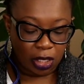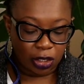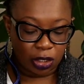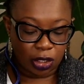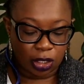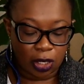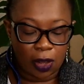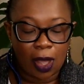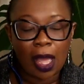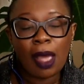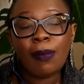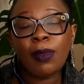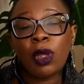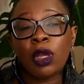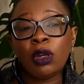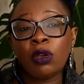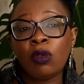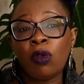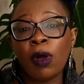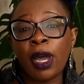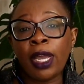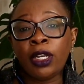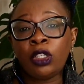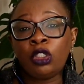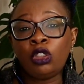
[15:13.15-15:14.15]
So I'm
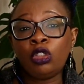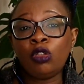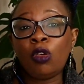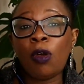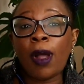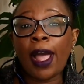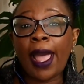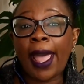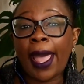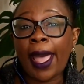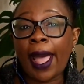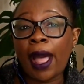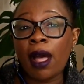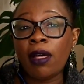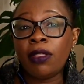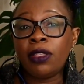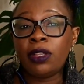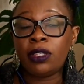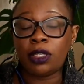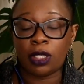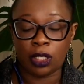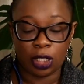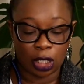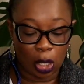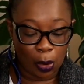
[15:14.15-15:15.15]
not quite sure how
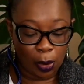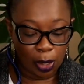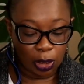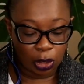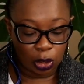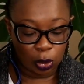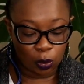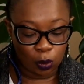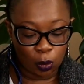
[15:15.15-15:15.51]
this is going